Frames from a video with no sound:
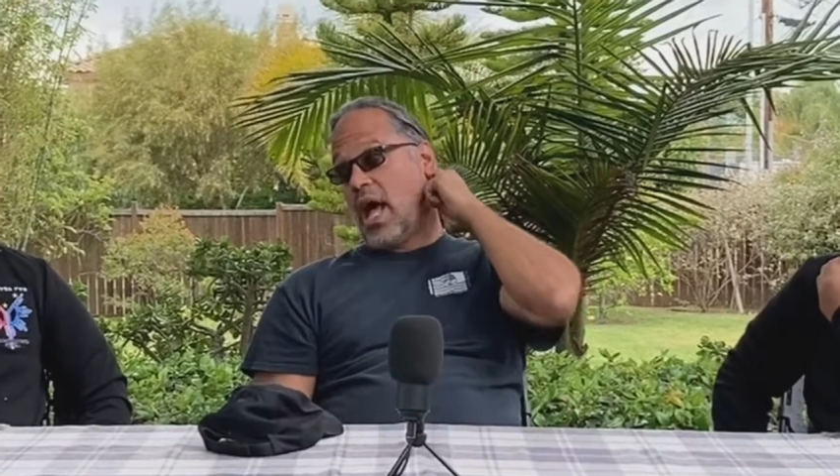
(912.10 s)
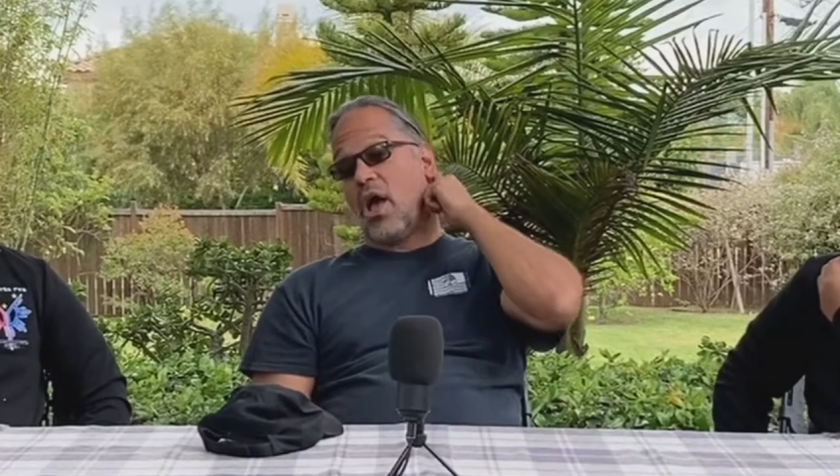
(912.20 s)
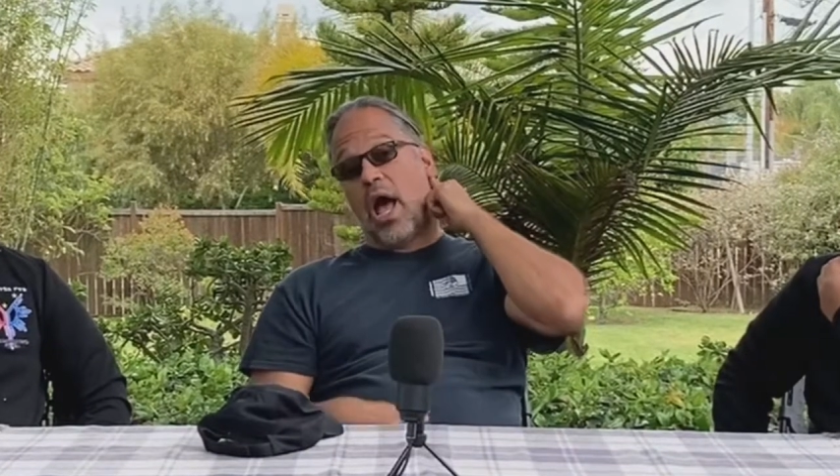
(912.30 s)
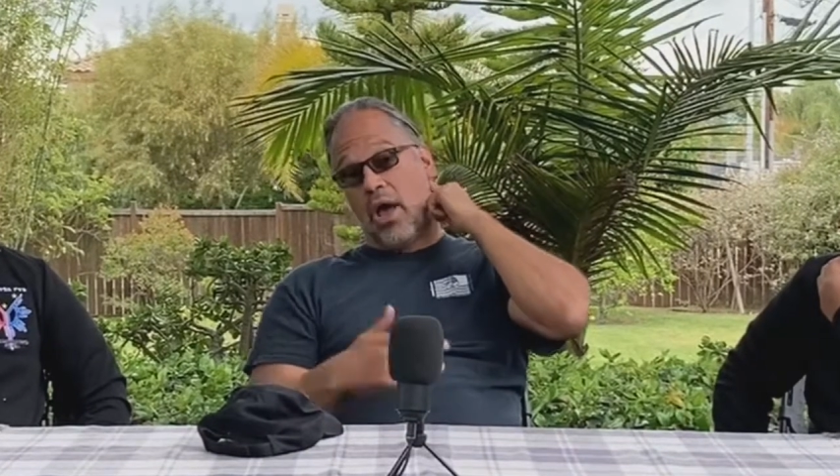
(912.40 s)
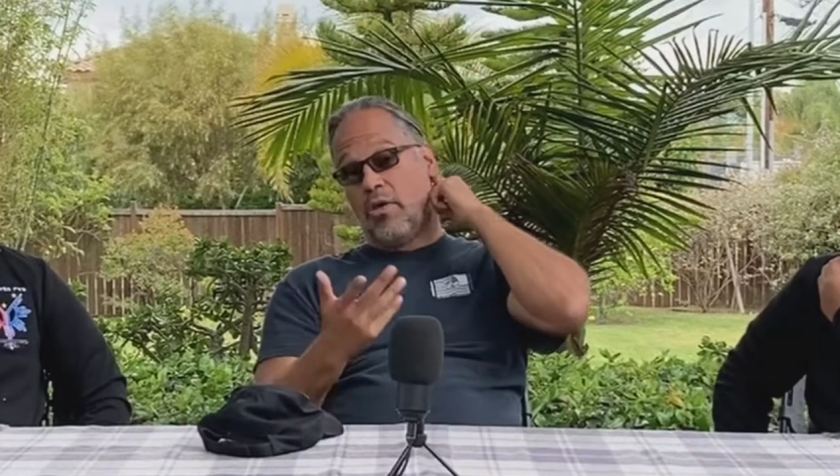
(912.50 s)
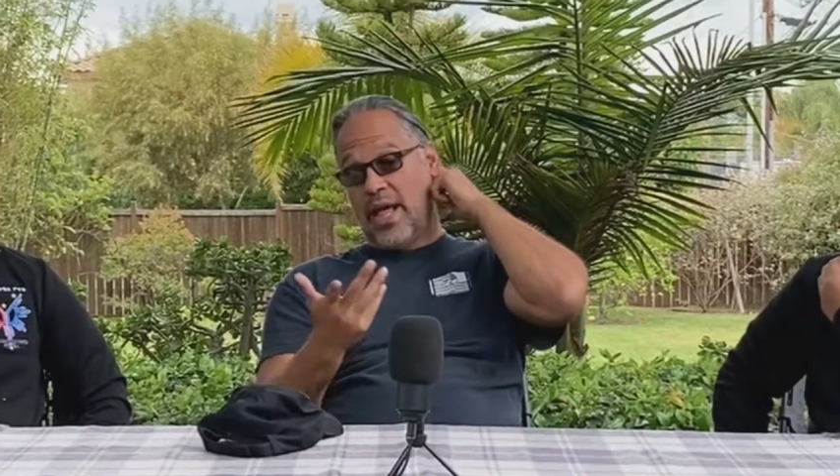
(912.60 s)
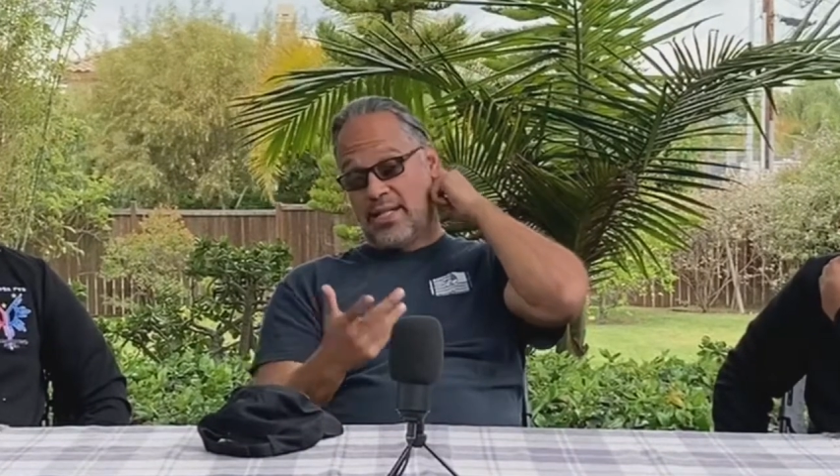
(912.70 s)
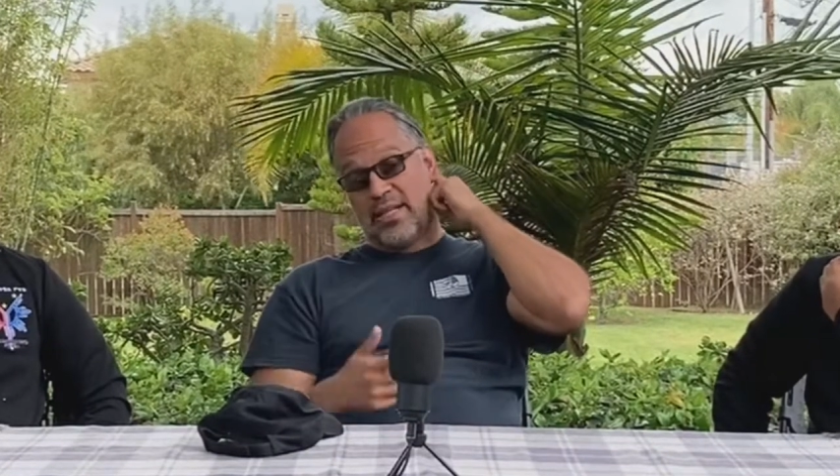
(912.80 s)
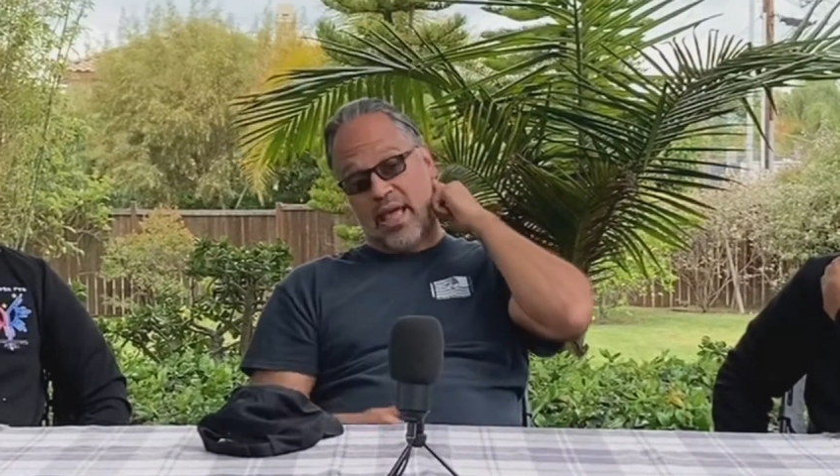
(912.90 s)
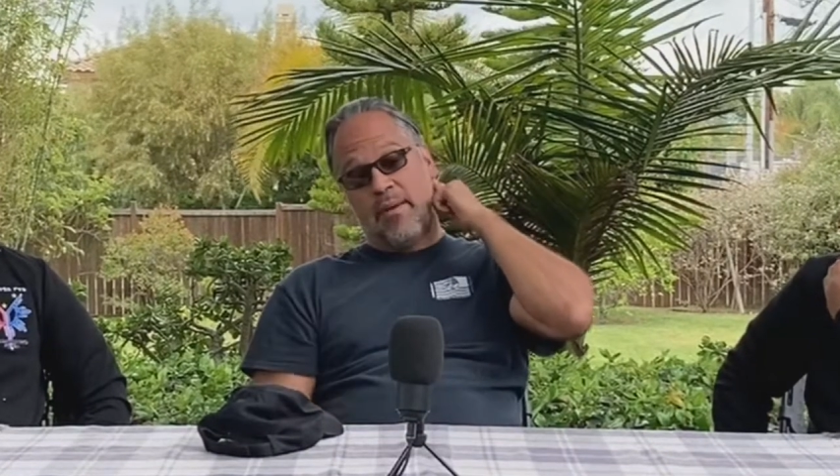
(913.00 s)
I owe that
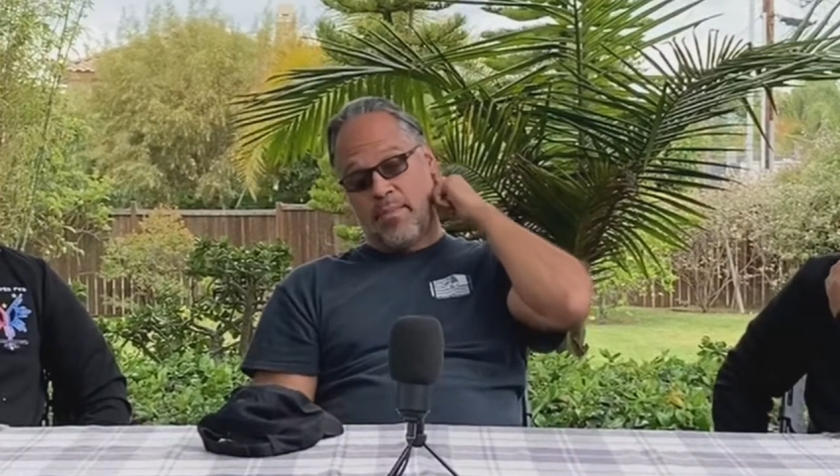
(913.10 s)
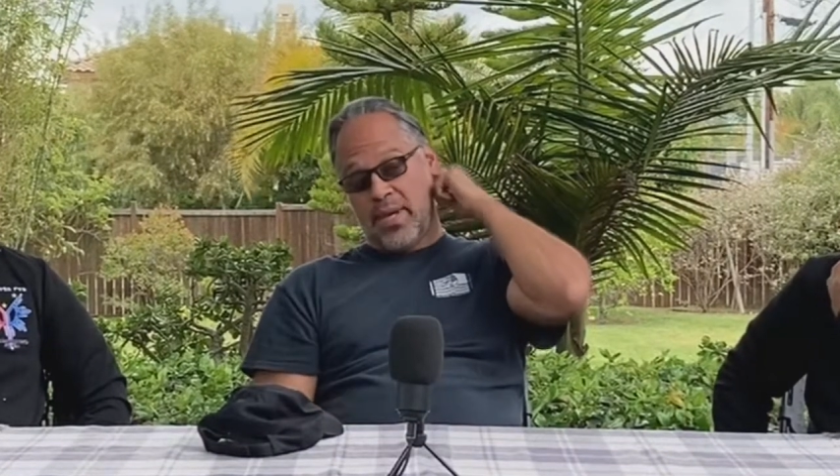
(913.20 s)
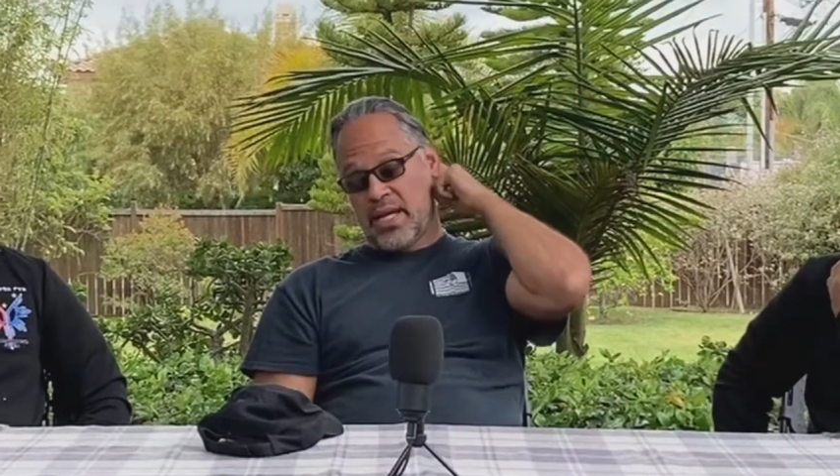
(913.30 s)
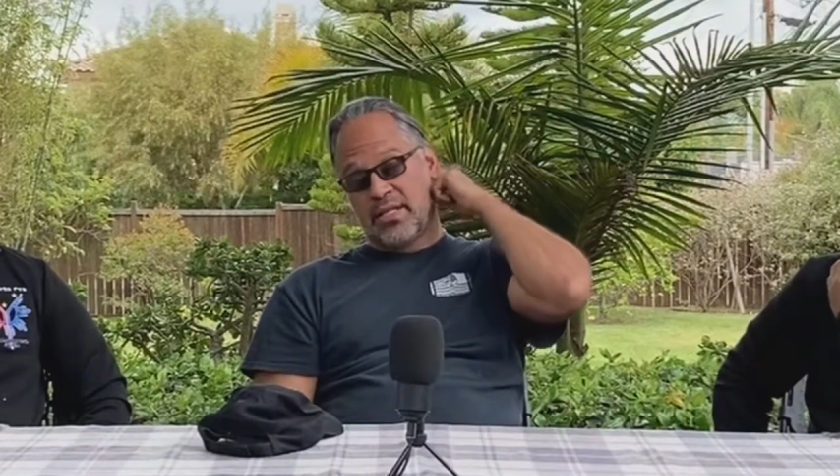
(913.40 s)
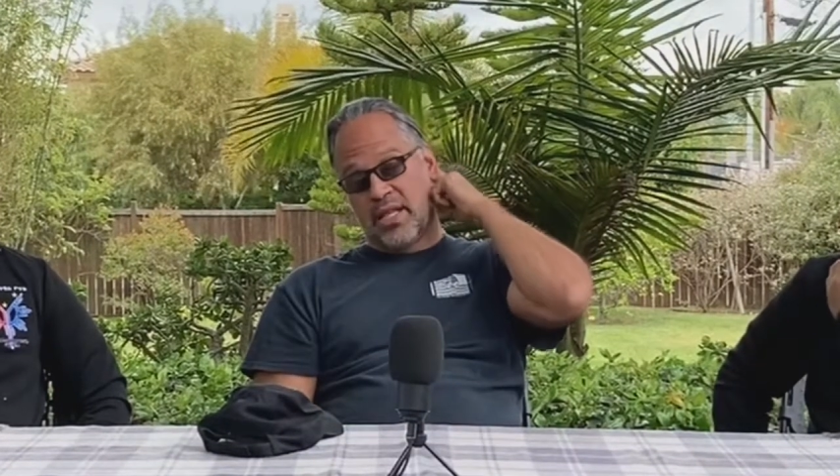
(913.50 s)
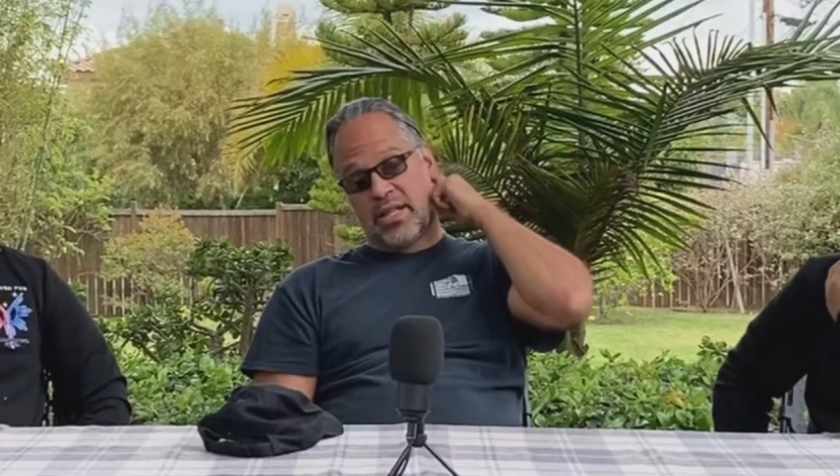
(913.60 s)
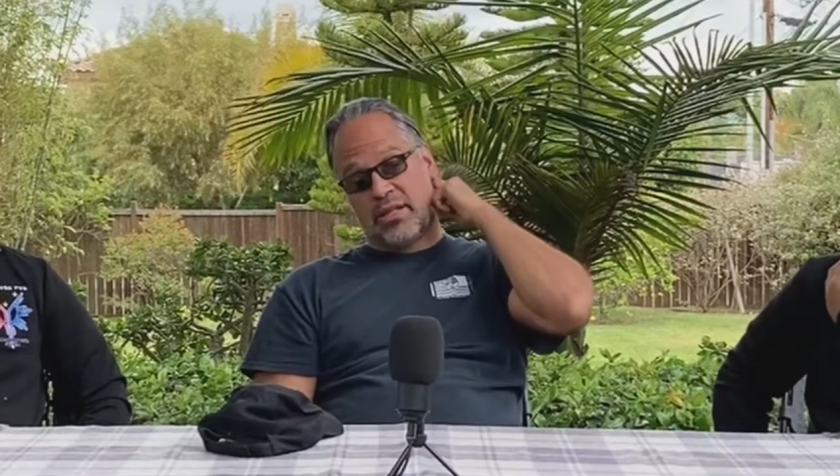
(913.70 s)
to them, because like